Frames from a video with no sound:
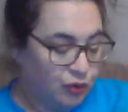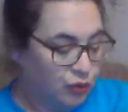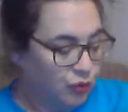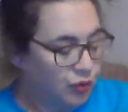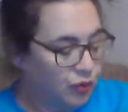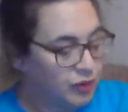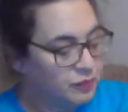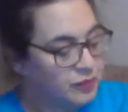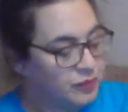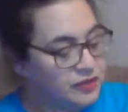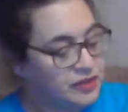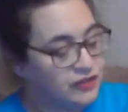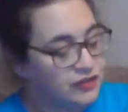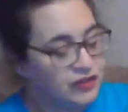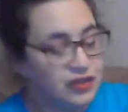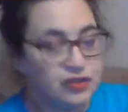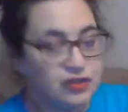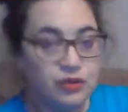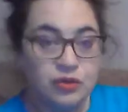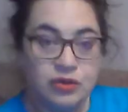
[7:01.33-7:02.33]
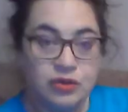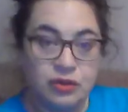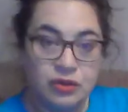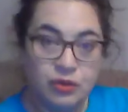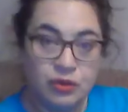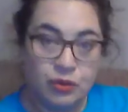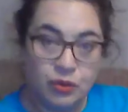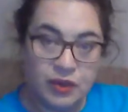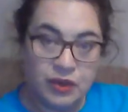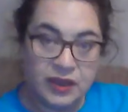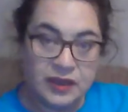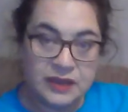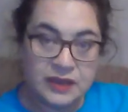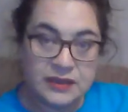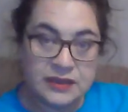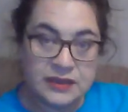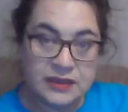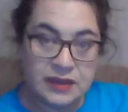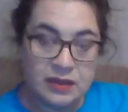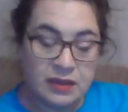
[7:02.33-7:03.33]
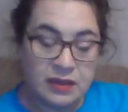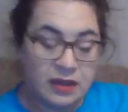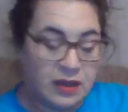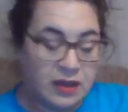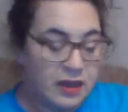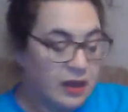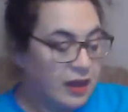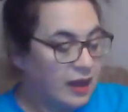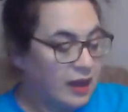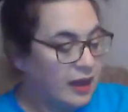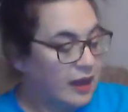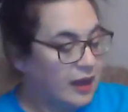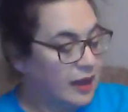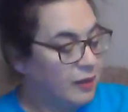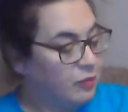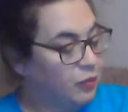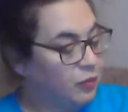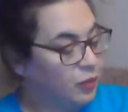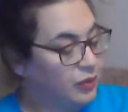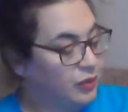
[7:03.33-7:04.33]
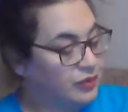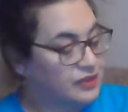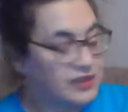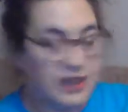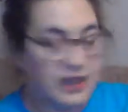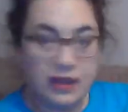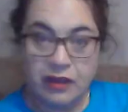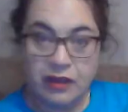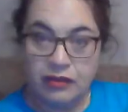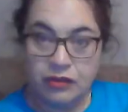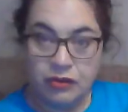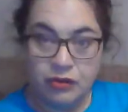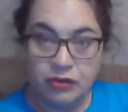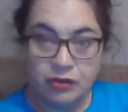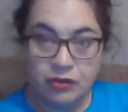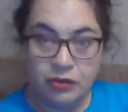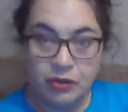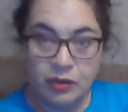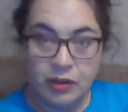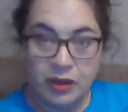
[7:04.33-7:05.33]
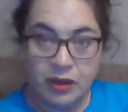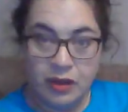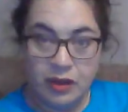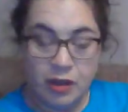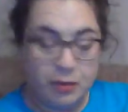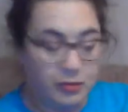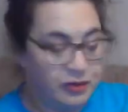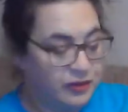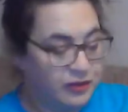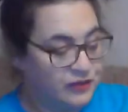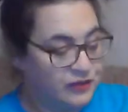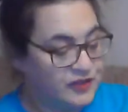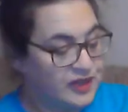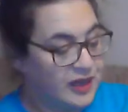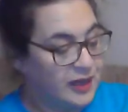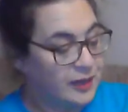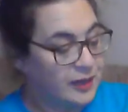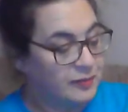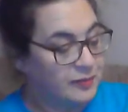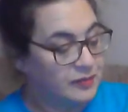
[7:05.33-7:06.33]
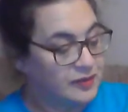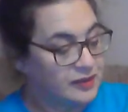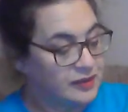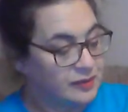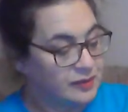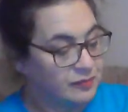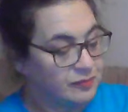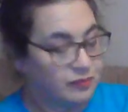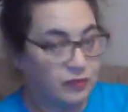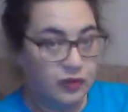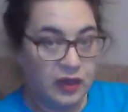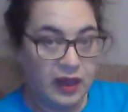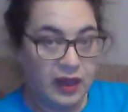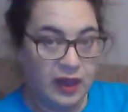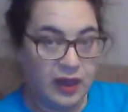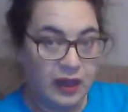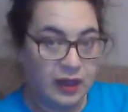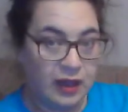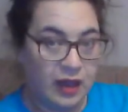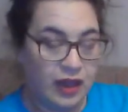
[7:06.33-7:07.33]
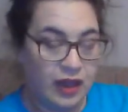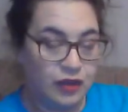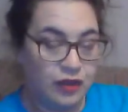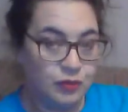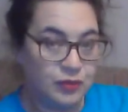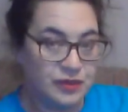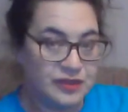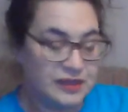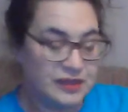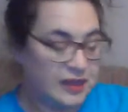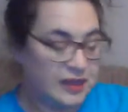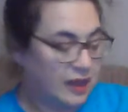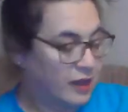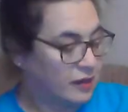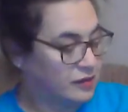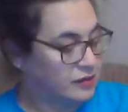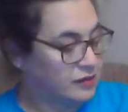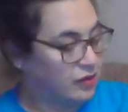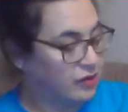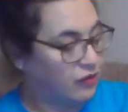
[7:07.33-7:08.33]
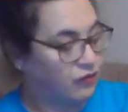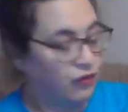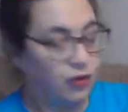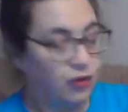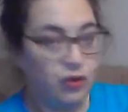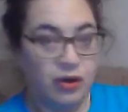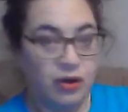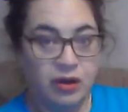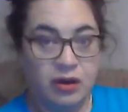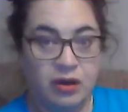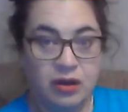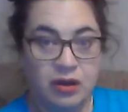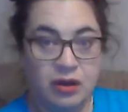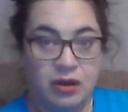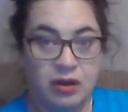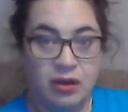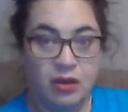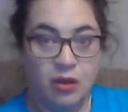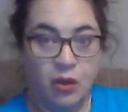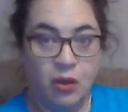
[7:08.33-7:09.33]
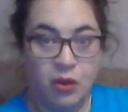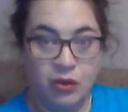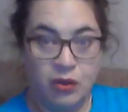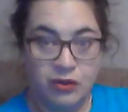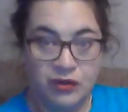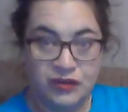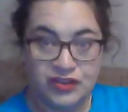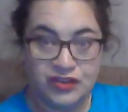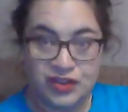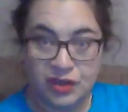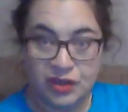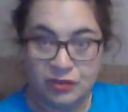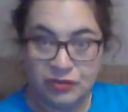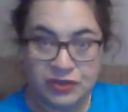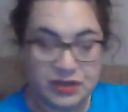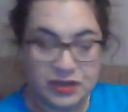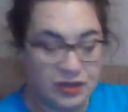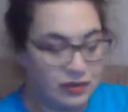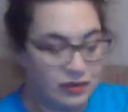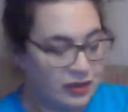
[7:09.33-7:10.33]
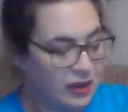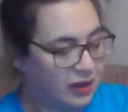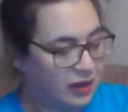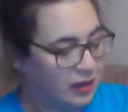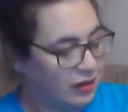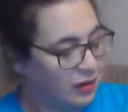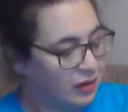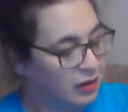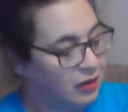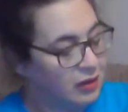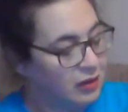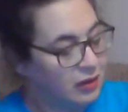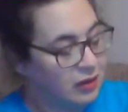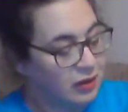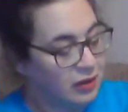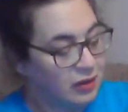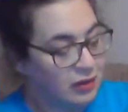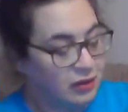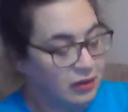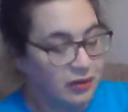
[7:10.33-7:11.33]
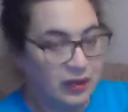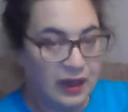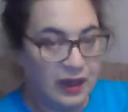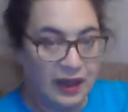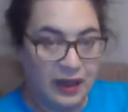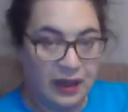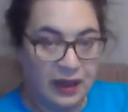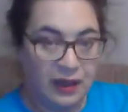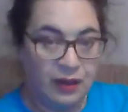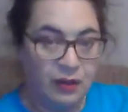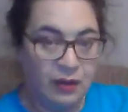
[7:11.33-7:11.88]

know it, but if you don't know it, we'll sing it through a couple of times, okay, and we'll sing it for all your children out there, okay,